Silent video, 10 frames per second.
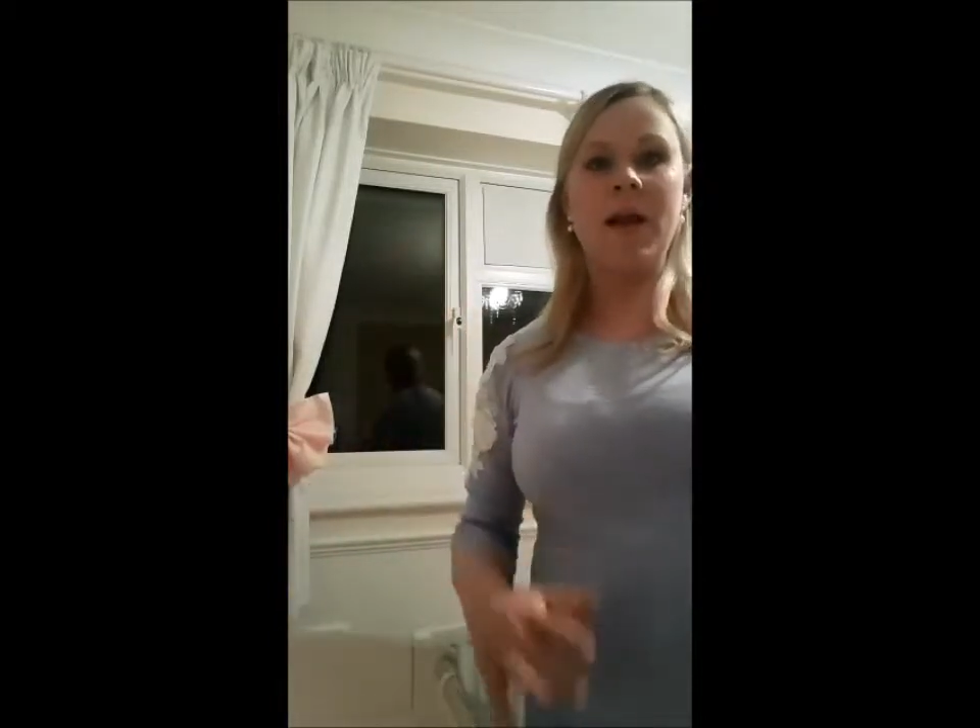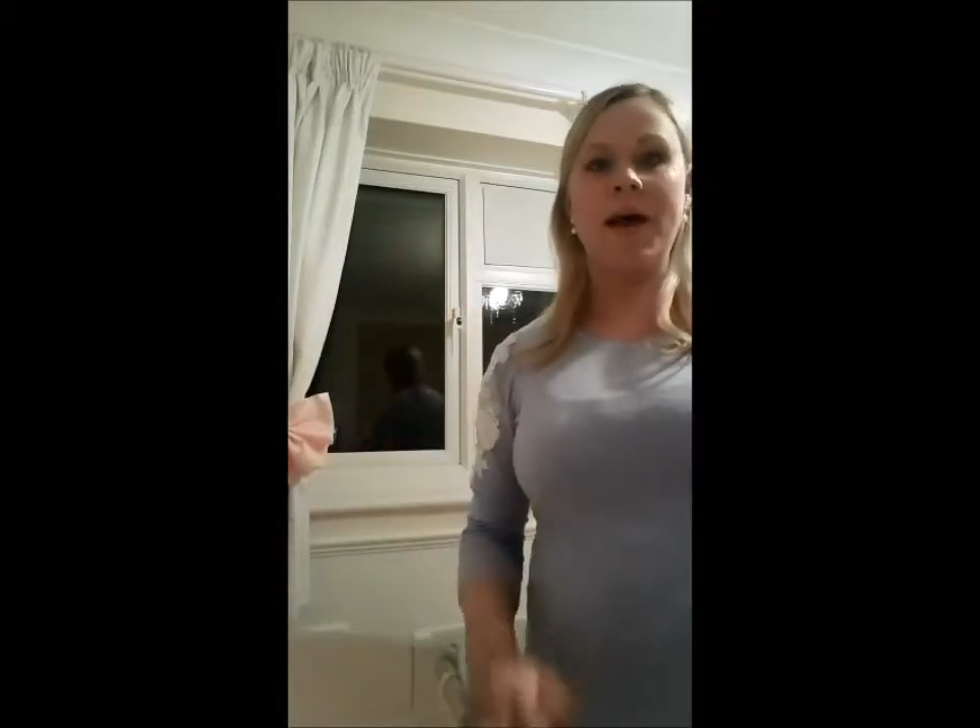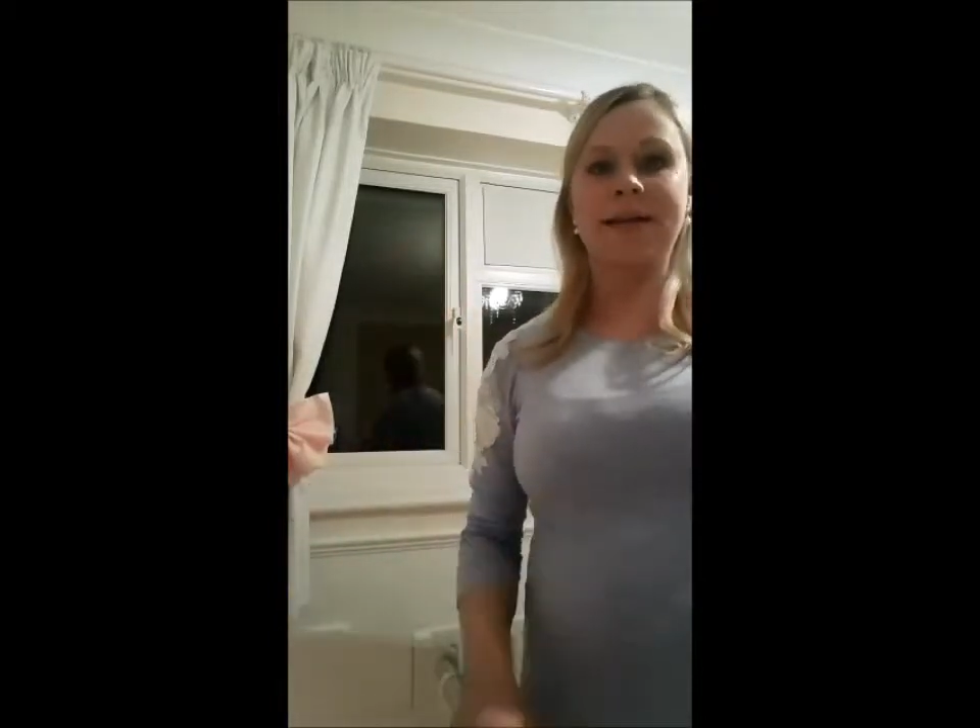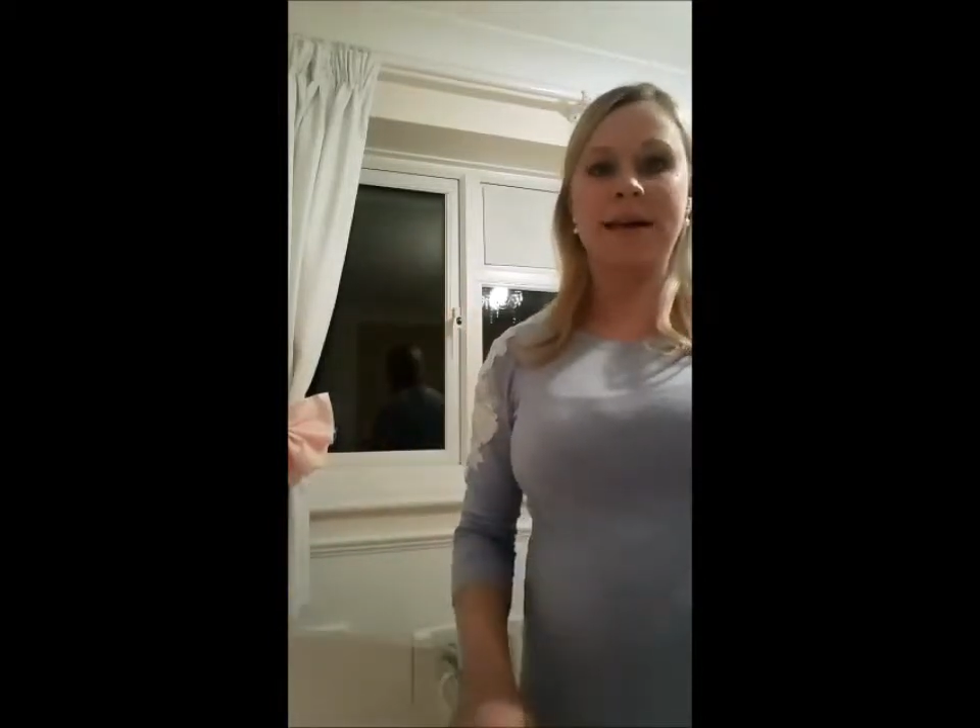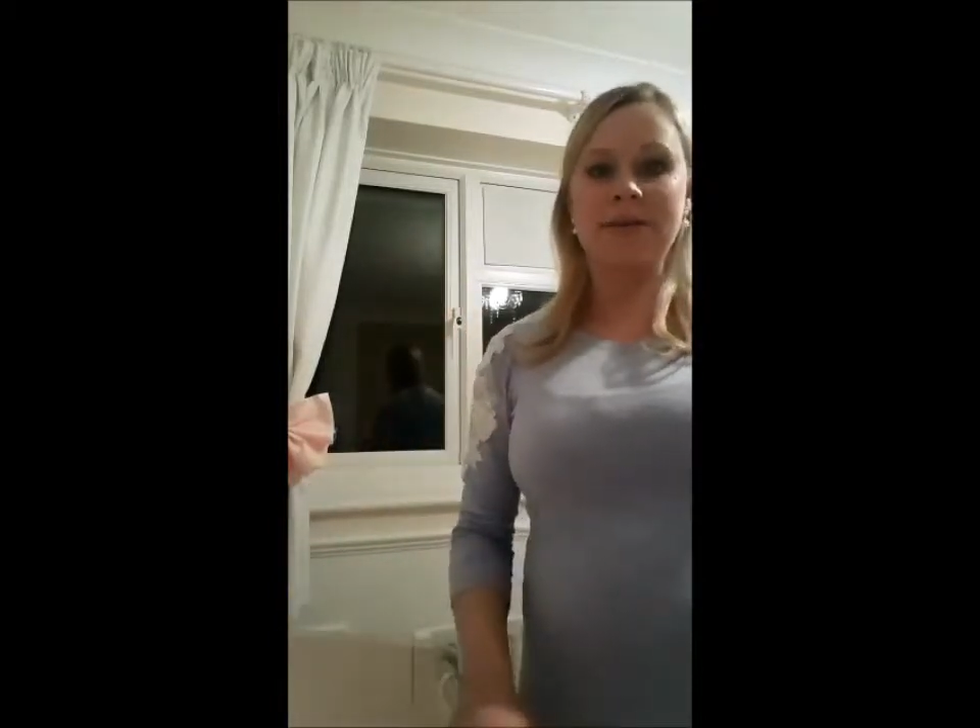the
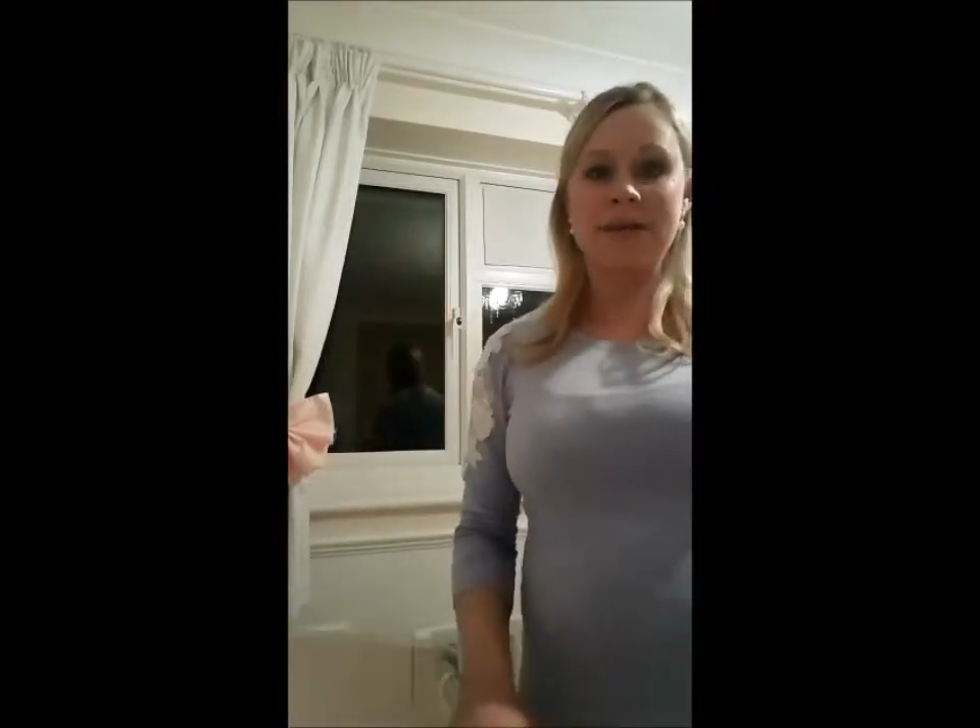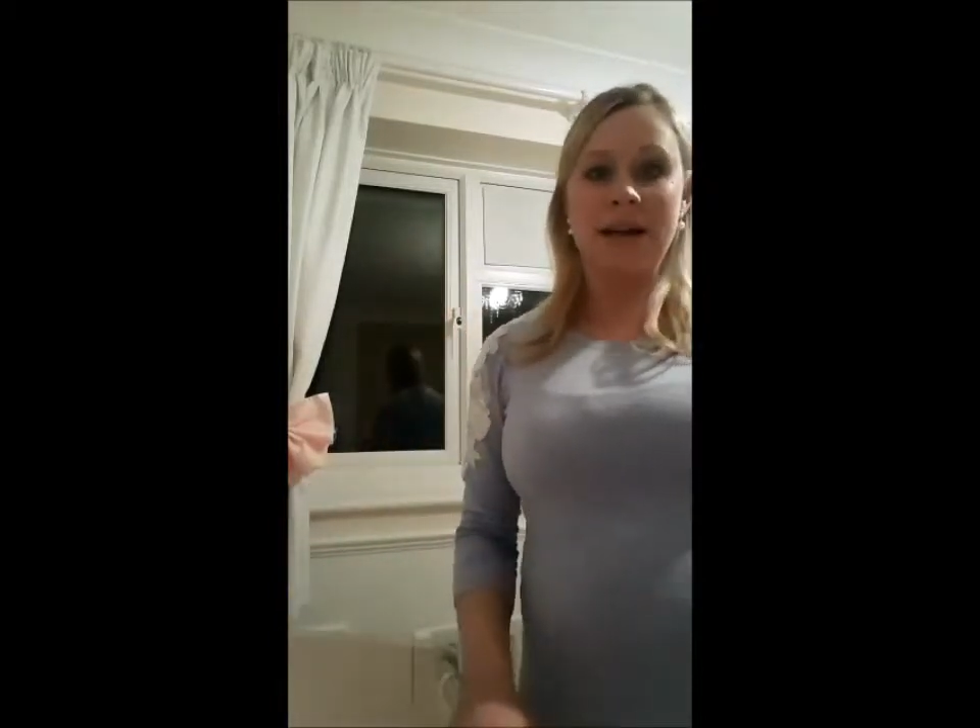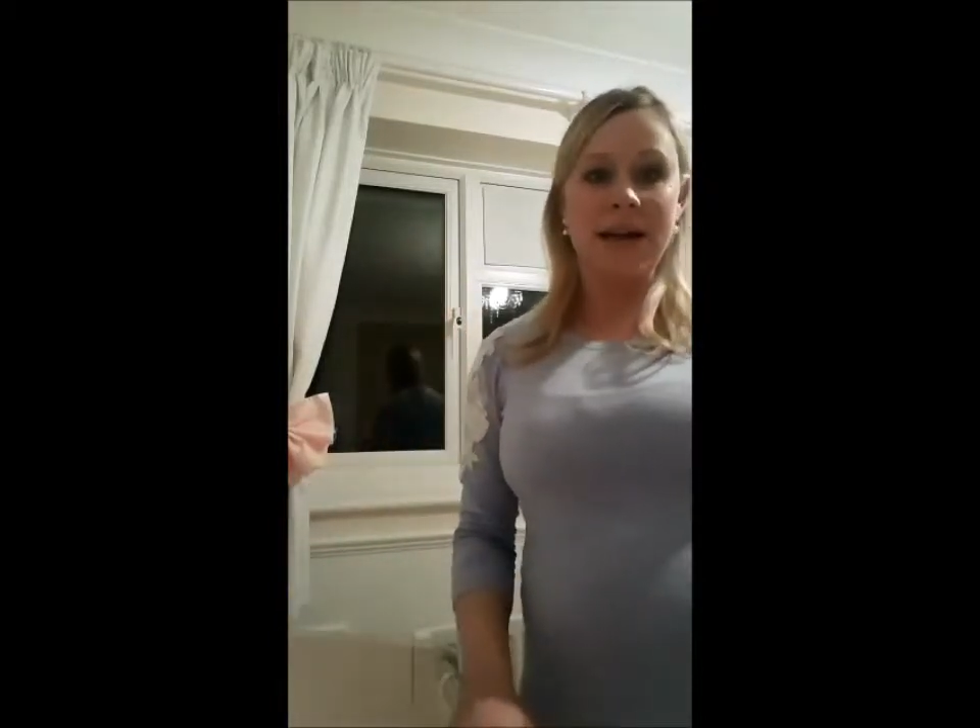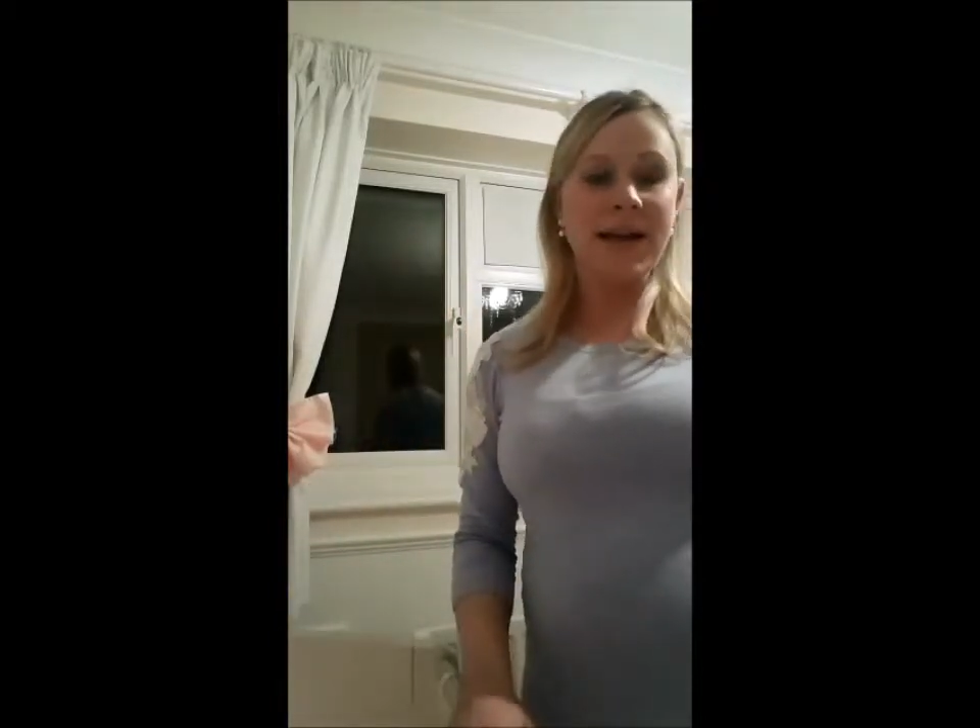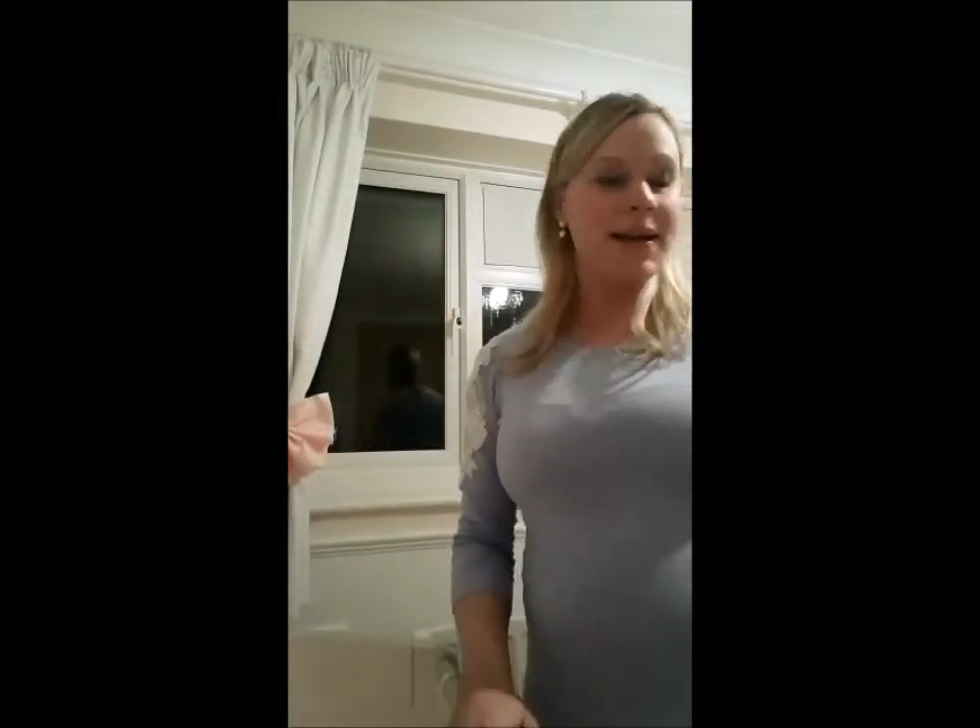light
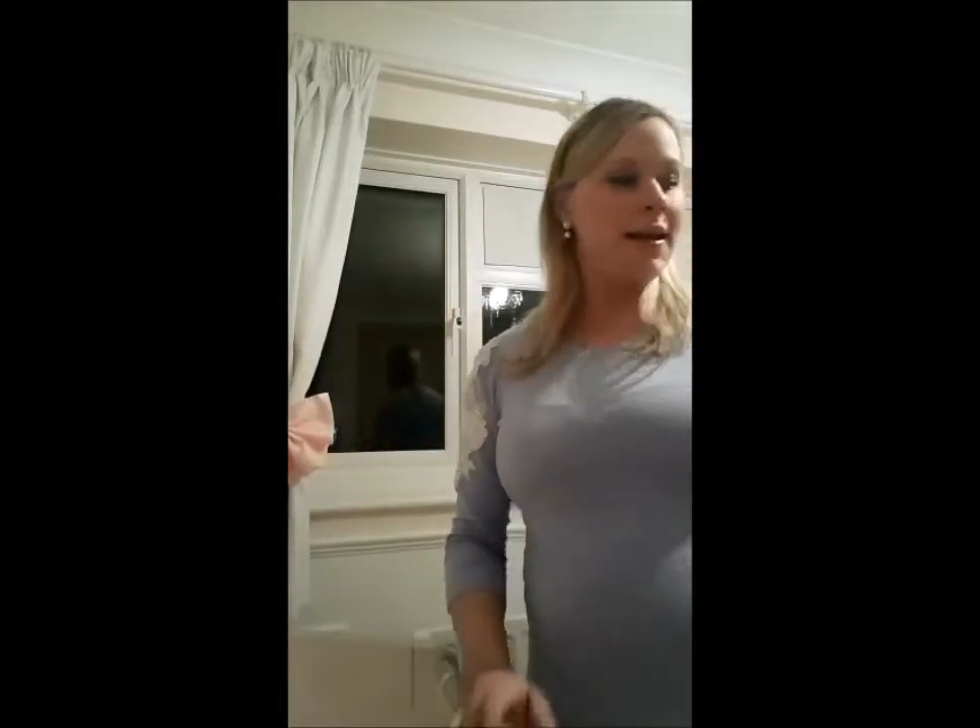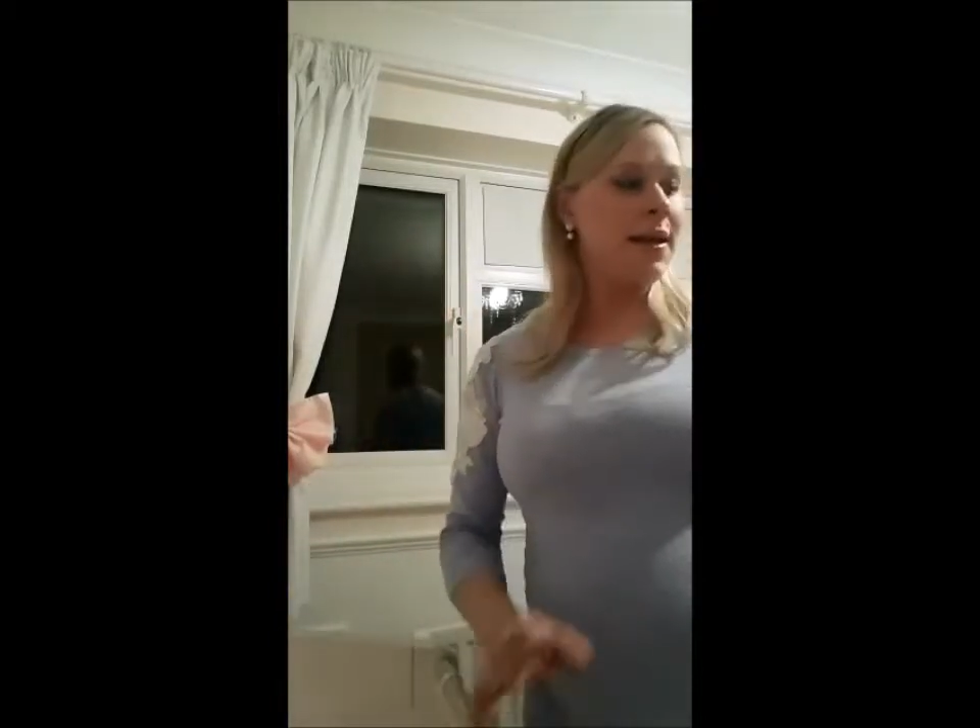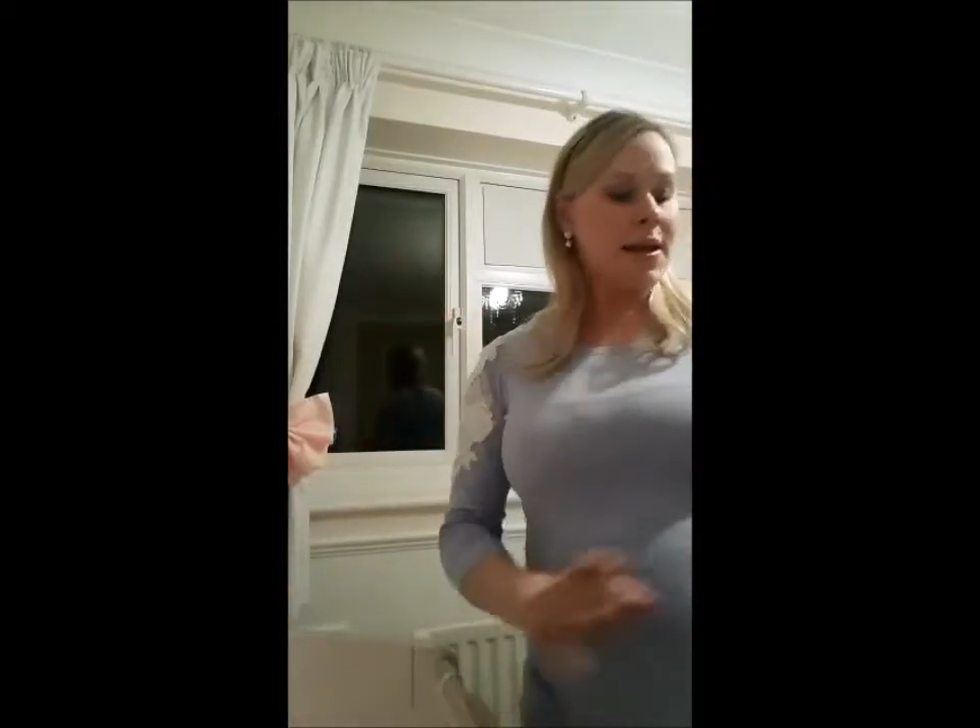outside.